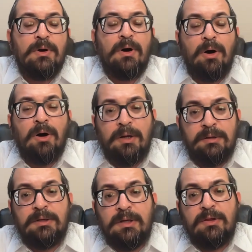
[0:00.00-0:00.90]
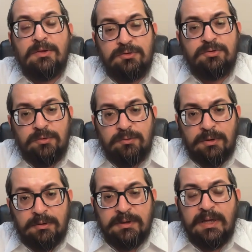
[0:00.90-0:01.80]
on the
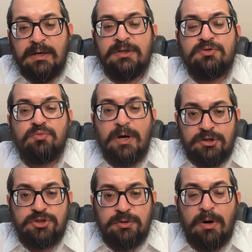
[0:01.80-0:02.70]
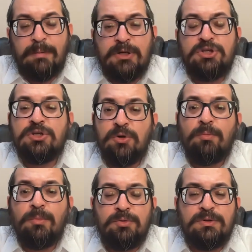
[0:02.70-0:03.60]
Torah, that is Rashi, Rabbi Shlomo